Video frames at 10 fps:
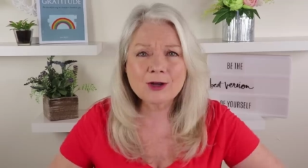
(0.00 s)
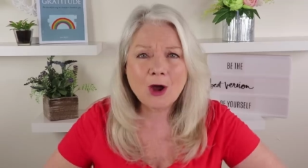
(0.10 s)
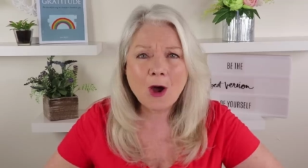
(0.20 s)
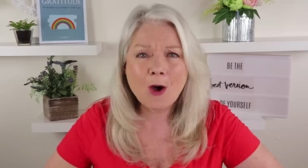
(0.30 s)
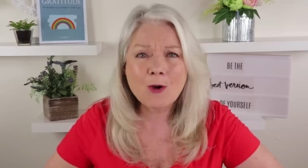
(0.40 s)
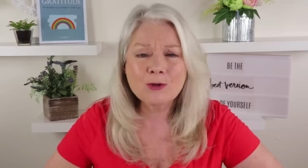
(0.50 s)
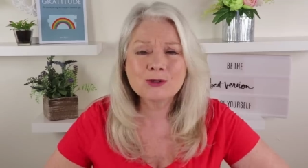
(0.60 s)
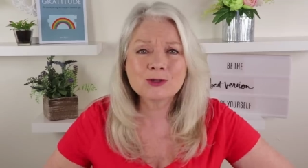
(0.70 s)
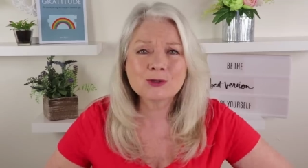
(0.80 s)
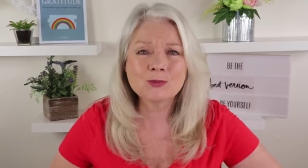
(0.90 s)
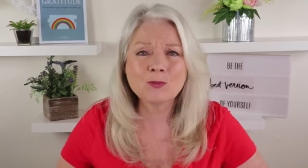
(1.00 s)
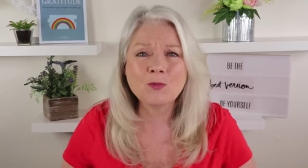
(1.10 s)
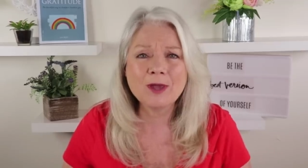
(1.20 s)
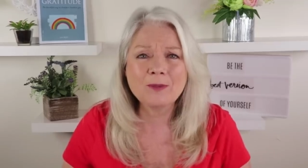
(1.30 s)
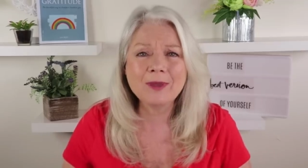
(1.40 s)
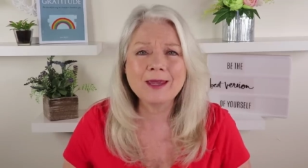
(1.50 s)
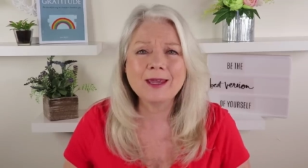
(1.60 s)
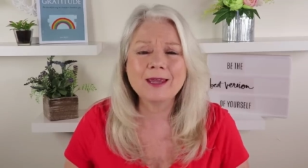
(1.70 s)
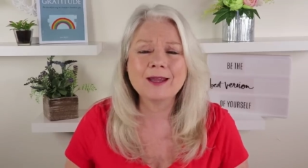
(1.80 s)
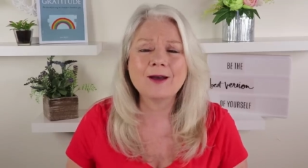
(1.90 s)
go
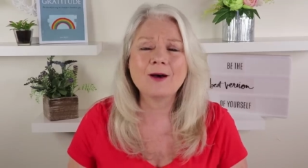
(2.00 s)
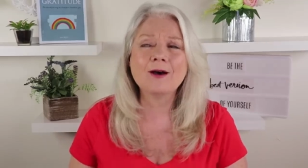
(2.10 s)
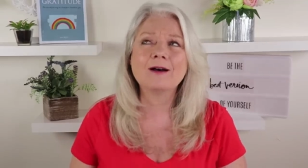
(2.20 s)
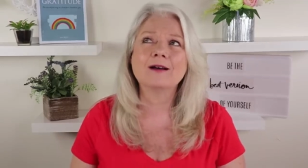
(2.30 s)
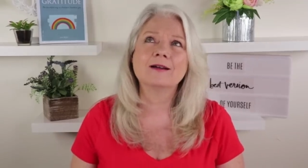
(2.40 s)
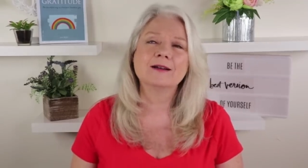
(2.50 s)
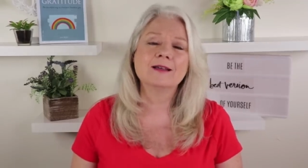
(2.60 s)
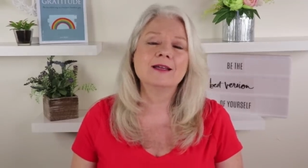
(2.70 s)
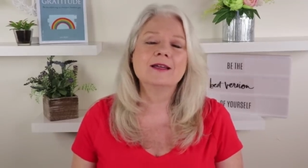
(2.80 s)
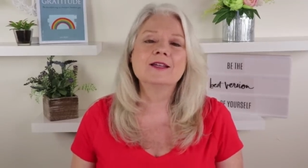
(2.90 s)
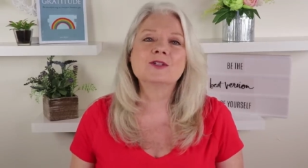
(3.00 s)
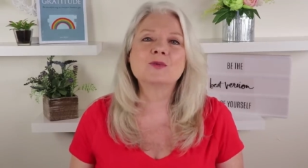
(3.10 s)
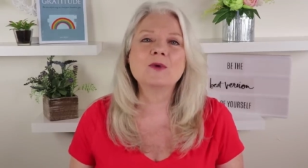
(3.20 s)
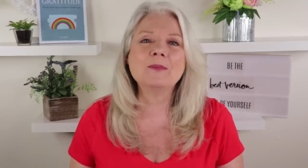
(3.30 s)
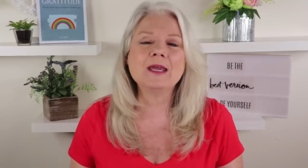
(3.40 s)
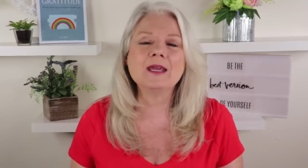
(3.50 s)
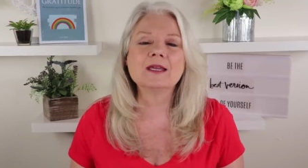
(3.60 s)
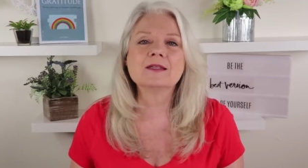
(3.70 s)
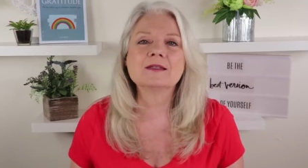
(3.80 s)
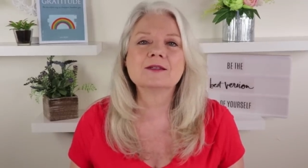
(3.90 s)
swimming. Oh, Swimming
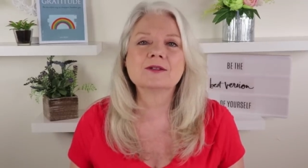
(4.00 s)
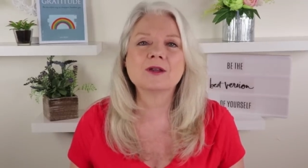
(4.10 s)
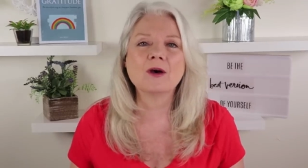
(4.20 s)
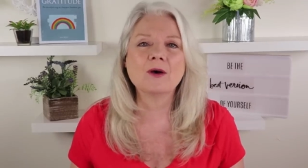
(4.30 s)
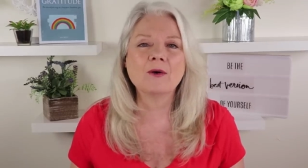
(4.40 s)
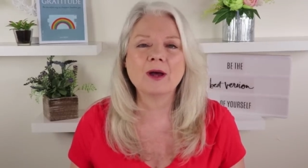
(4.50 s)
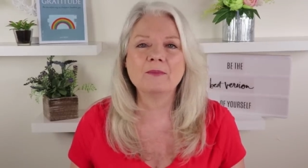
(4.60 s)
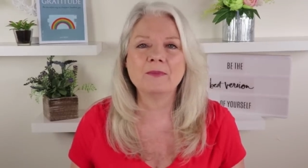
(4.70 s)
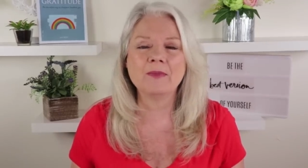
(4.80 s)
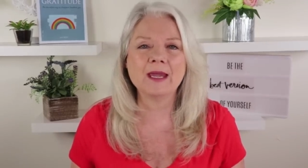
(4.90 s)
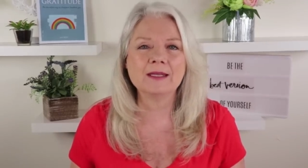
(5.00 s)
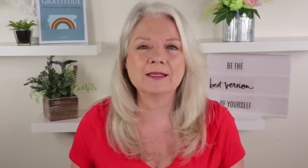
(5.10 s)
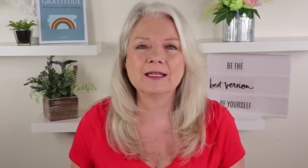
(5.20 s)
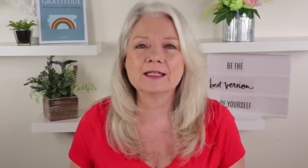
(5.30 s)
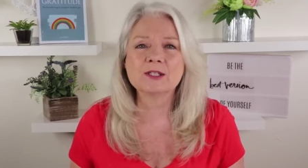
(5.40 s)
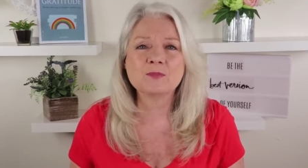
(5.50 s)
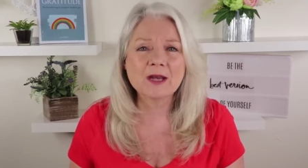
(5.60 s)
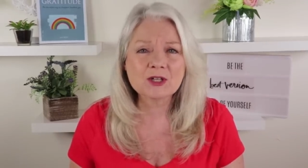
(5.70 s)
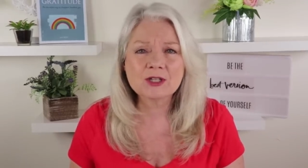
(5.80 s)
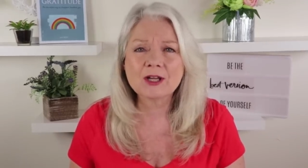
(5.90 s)
is so amazing,
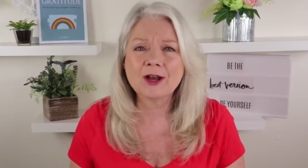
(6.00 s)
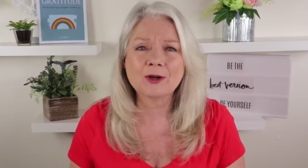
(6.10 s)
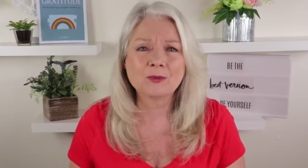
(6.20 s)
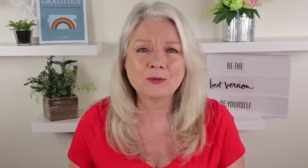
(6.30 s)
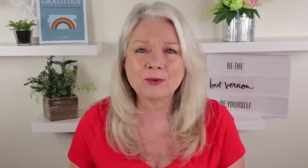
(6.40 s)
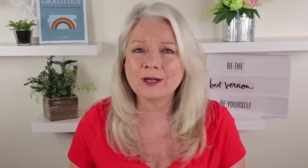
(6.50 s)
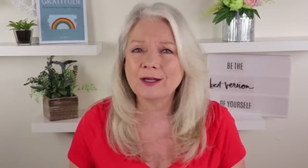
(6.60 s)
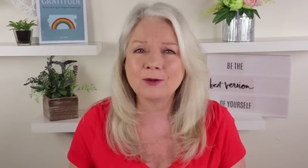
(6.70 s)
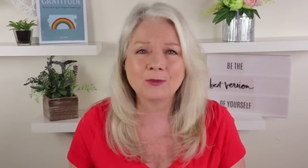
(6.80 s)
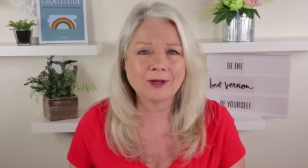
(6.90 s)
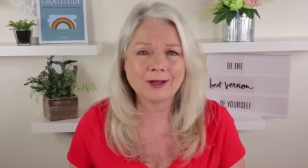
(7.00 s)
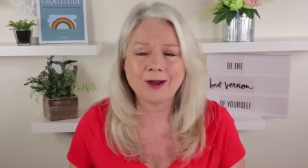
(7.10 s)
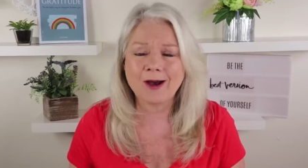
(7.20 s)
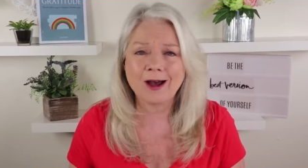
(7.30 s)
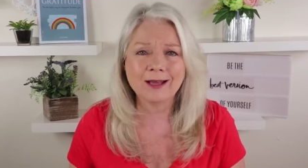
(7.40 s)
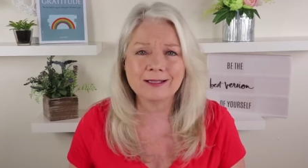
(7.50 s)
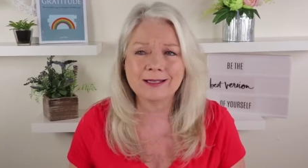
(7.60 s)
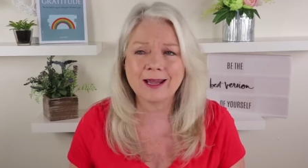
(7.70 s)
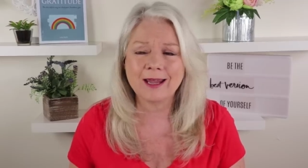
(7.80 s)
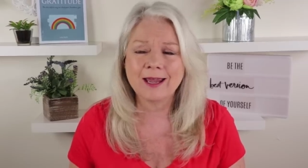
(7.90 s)
especially on a really, really hot
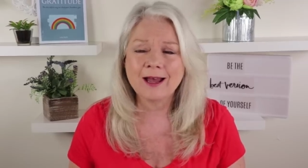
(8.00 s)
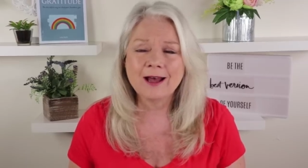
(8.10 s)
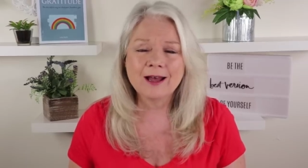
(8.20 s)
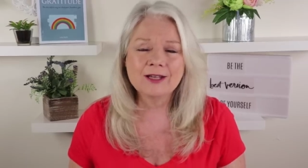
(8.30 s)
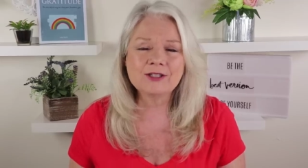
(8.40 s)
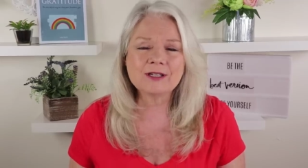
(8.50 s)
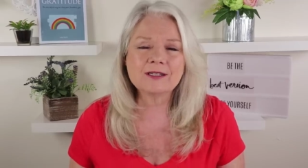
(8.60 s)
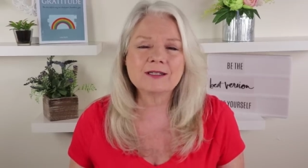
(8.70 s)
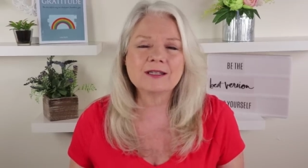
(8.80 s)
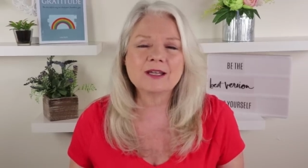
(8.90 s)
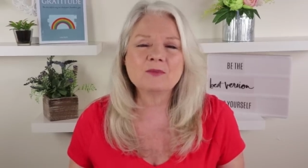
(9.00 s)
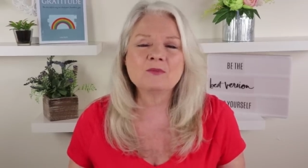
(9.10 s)
day. Just